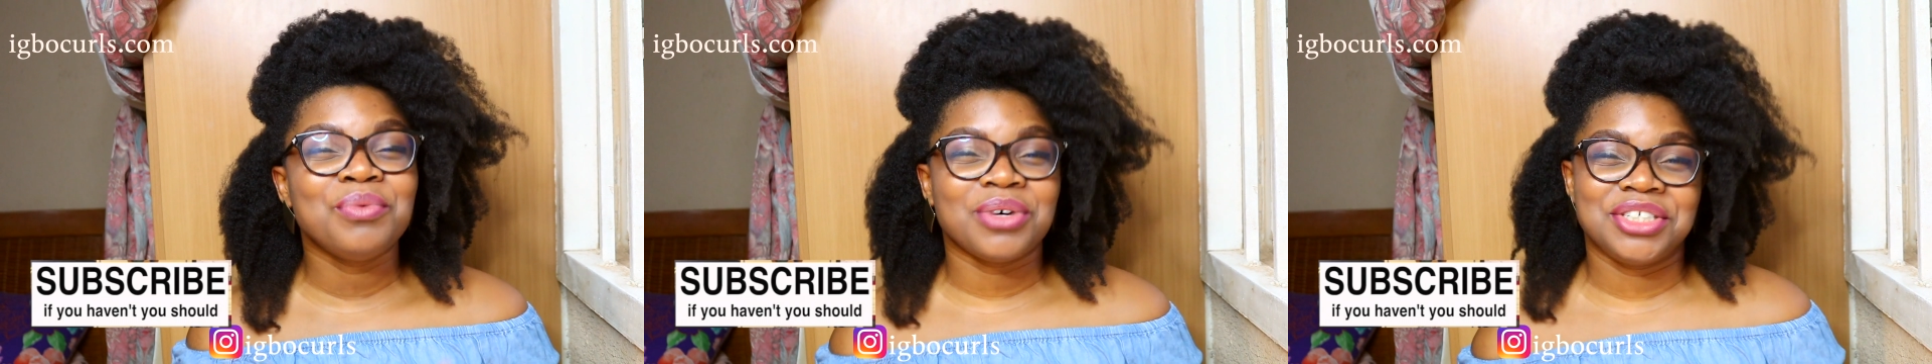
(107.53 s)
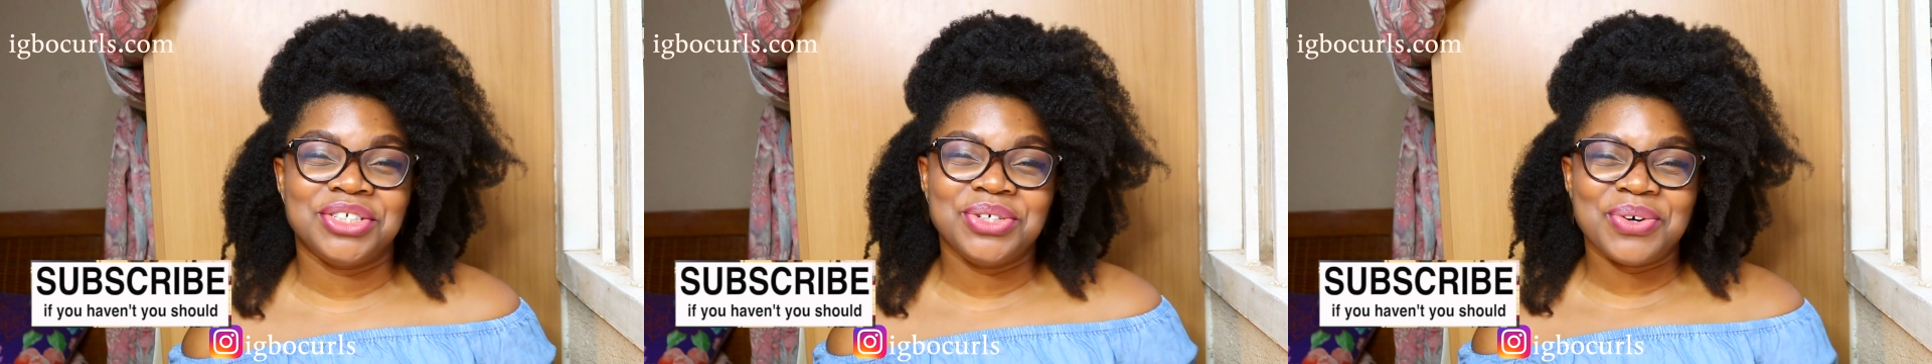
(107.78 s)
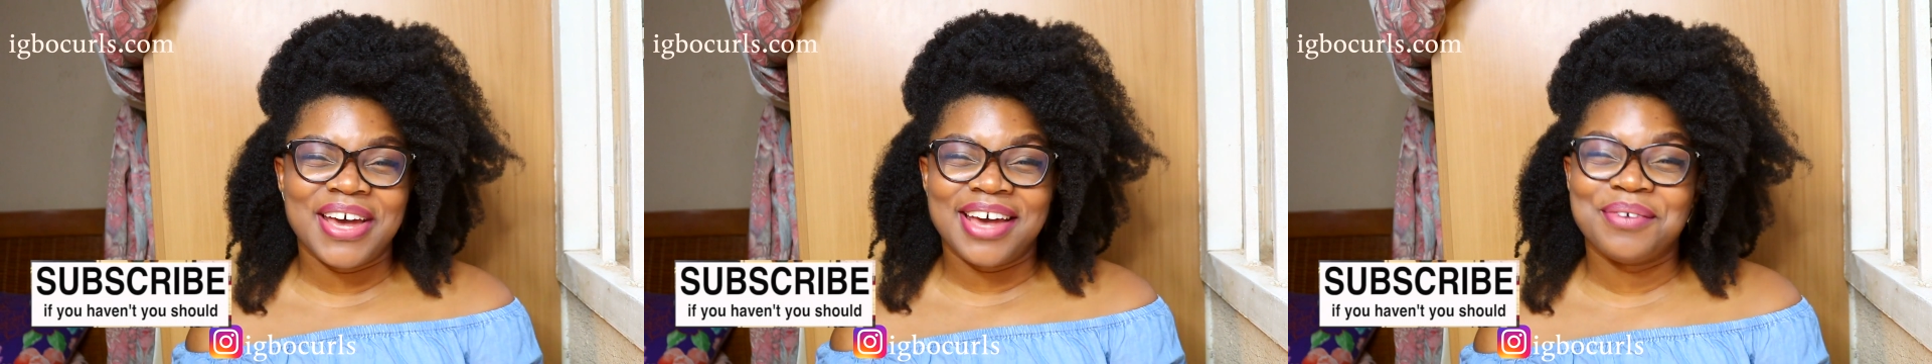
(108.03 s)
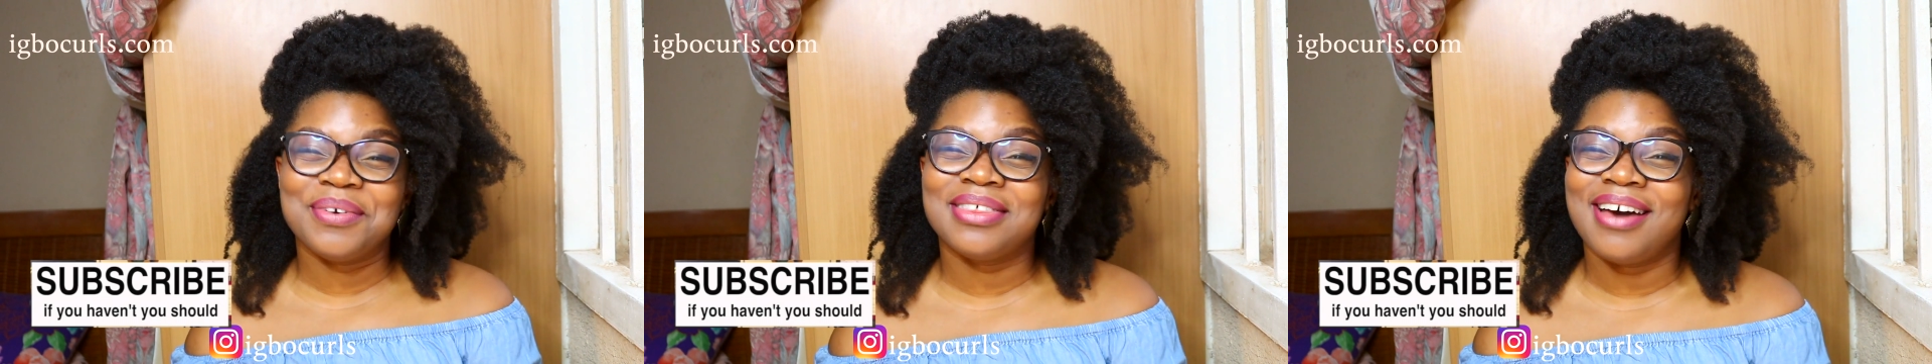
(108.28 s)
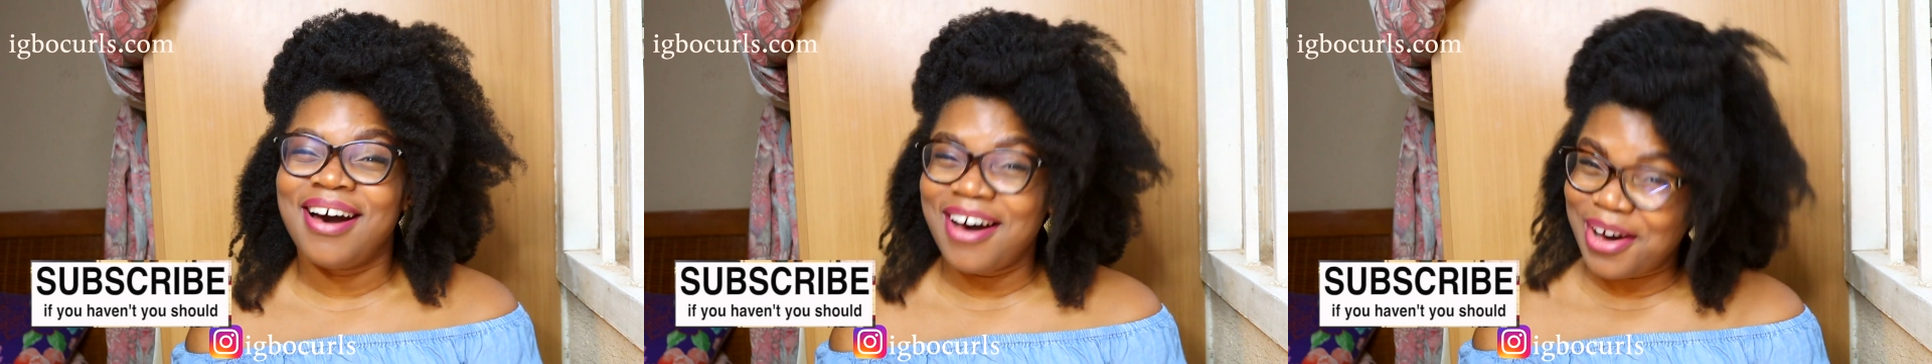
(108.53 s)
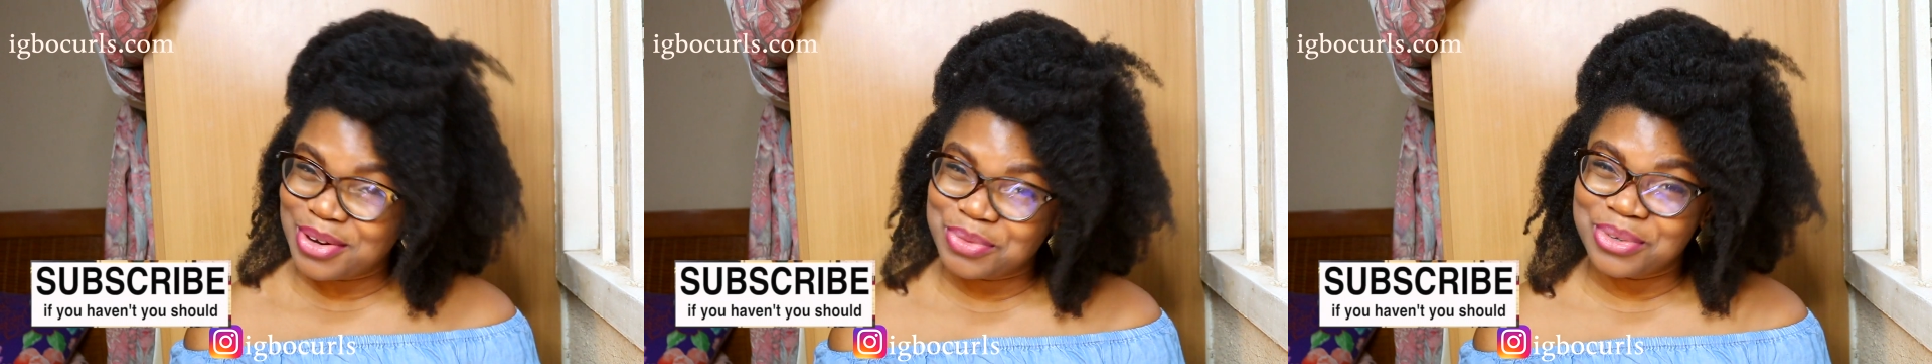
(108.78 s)
washing your hair with
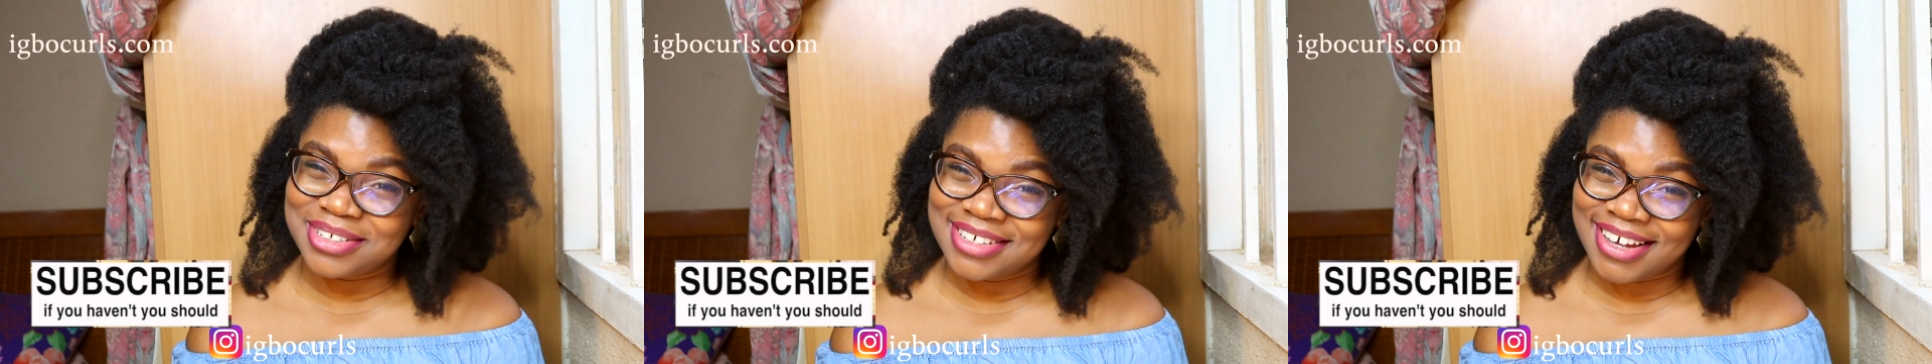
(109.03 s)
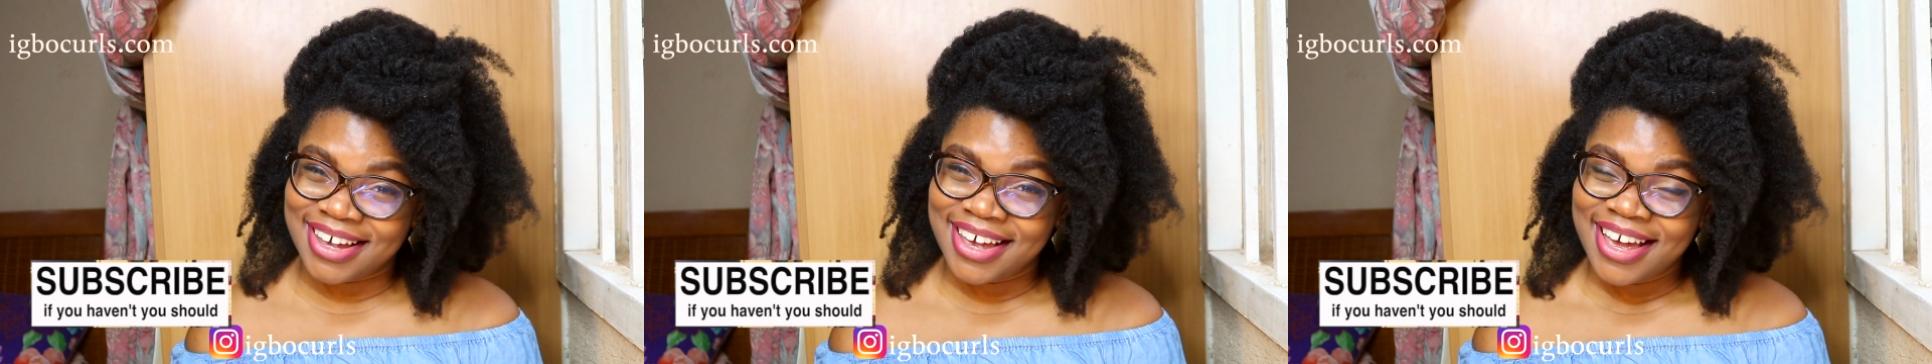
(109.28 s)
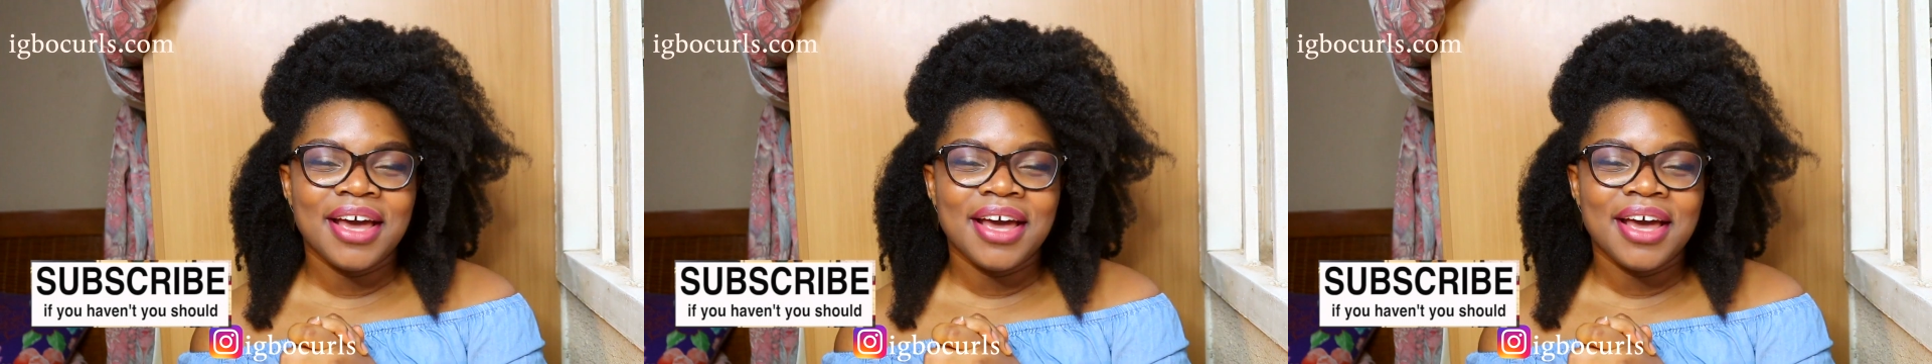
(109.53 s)
hard water.